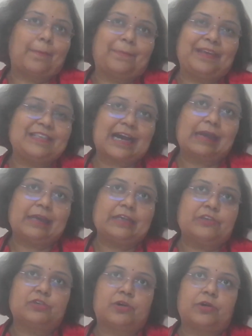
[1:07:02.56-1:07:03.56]
pumping
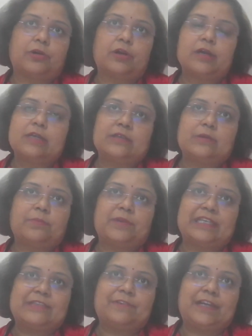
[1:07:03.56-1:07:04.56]
challenge or some
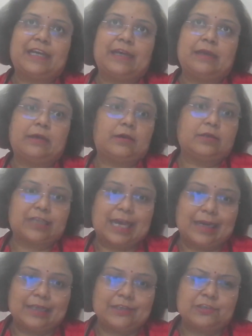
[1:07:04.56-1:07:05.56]
breastfeeding
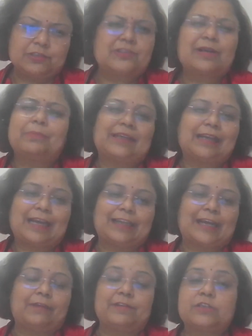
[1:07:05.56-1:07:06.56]
challenges or something
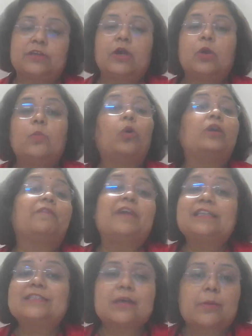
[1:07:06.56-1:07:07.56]
like that, which
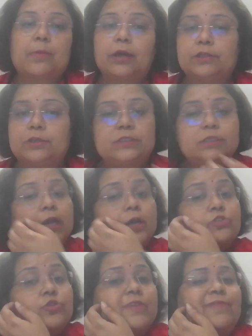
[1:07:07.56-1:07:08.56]
motivates the mothers.
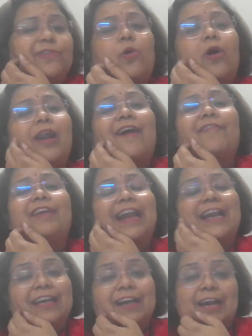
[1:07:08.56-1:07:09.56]
So if you all have
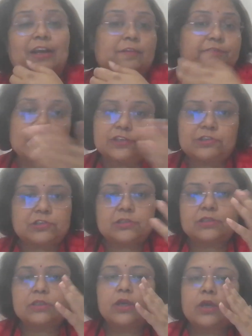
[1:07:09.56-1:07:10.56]
any kind of
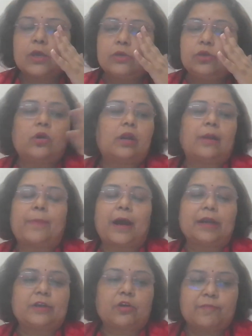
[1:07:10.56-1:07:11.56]
suggestions, you all are
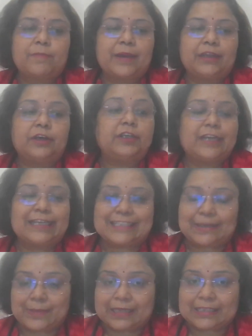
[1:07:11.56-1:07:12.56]
part of my 30
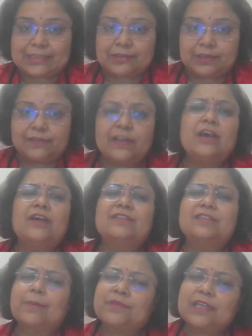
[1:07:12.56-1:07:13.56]
days email series.
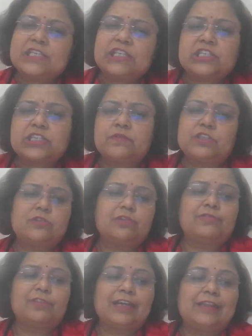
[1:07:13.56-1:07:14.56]
Some suggestion which
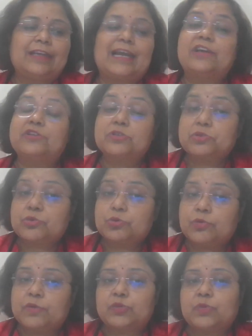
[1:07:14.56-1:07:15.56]
you feel that I should do,
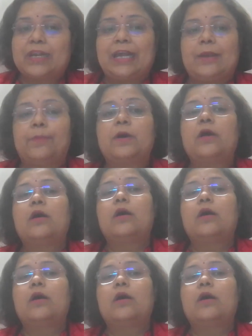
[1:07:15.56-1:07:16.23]
which will help